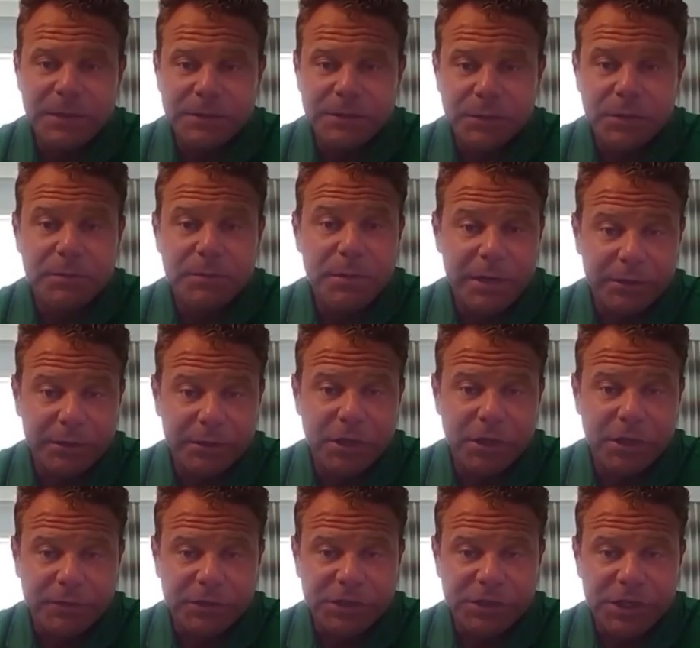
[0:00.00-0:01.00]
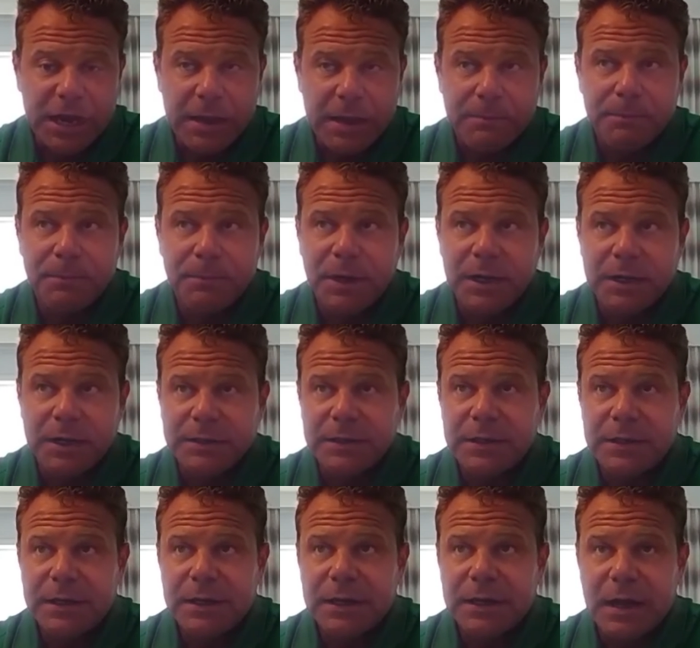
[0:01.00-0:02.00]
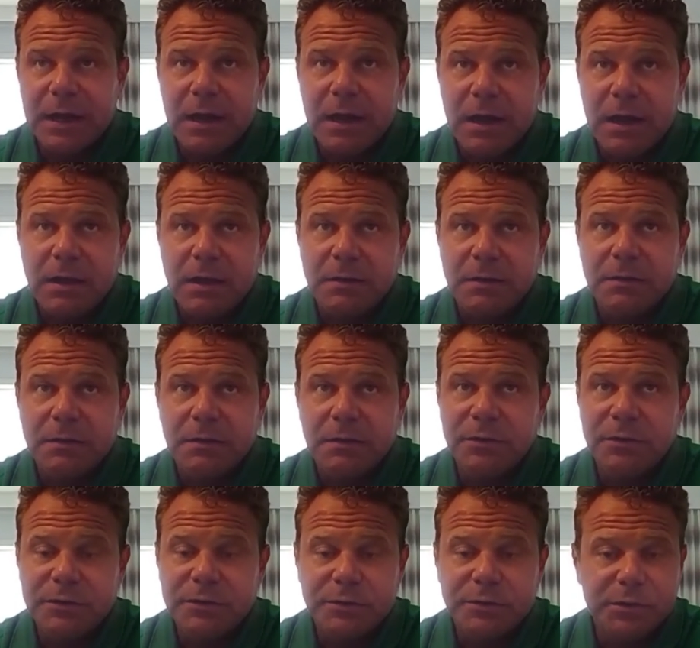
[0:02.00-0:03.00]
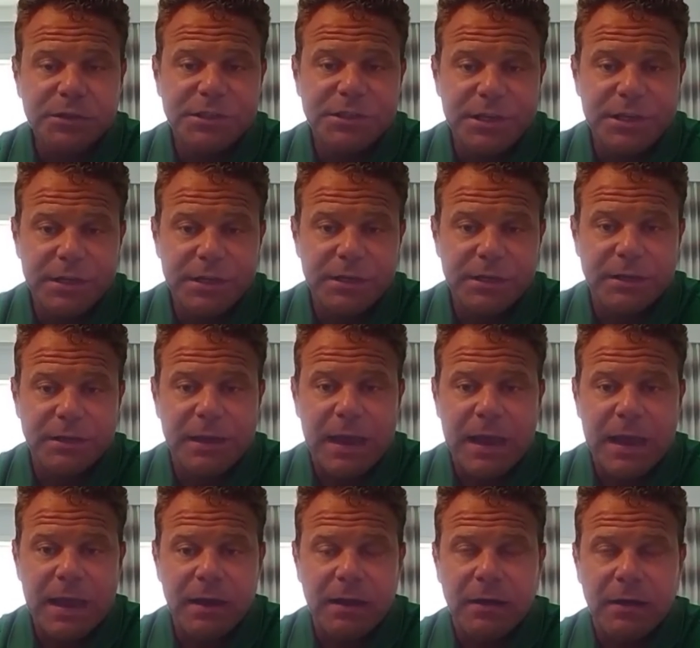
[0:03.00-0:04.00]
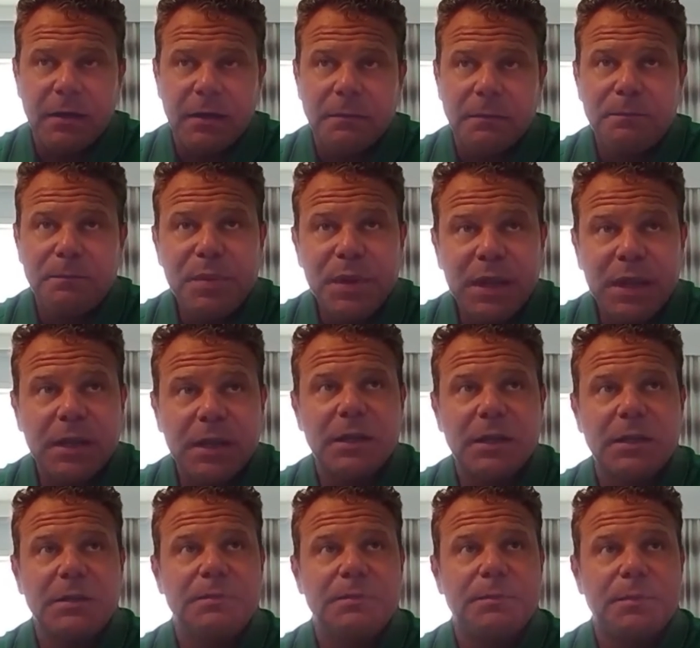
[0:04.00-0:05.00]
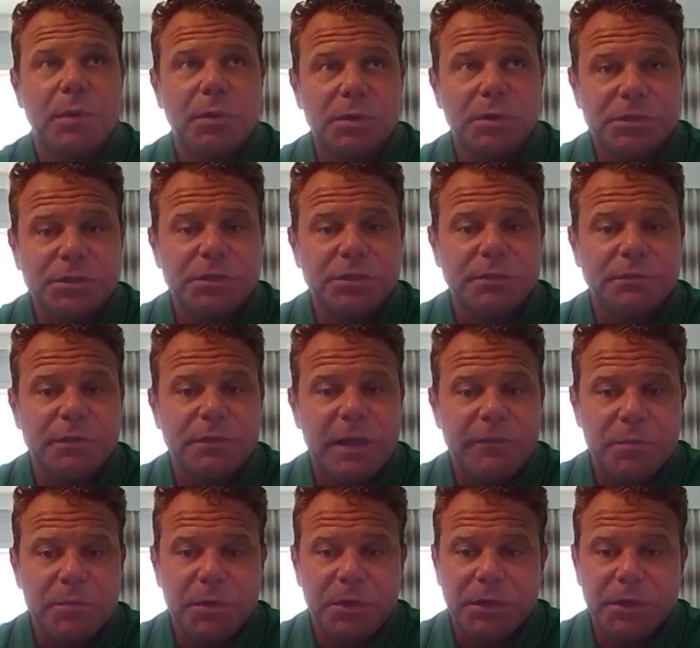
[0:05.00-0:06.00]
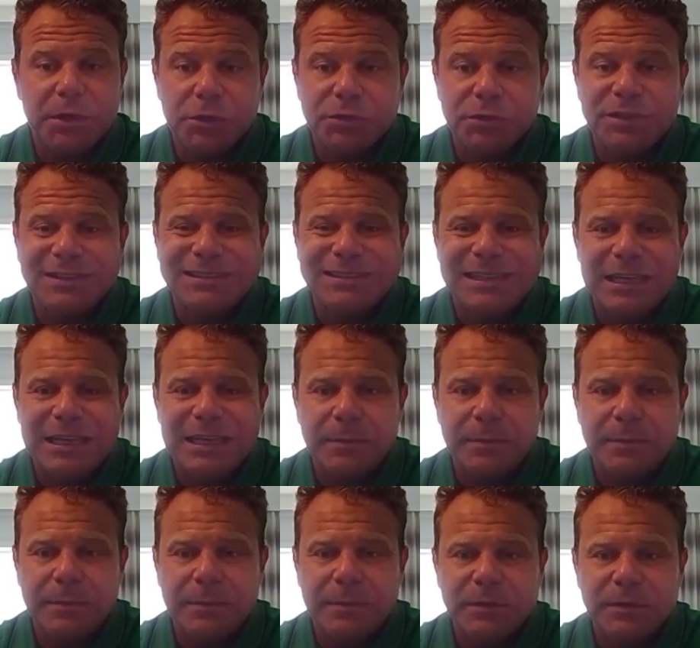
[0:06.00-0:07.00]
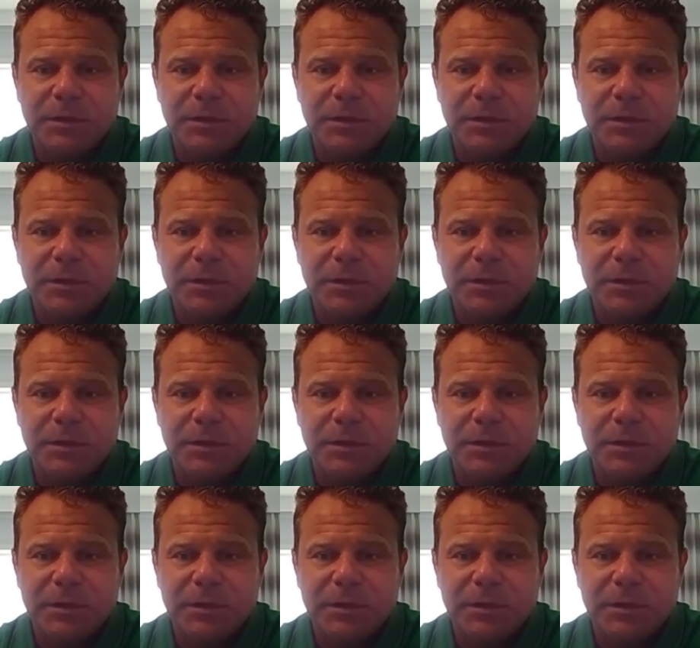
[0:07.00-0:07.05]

because we're a Microsoft shop, but we're seeing a big portion of everybody using Teams.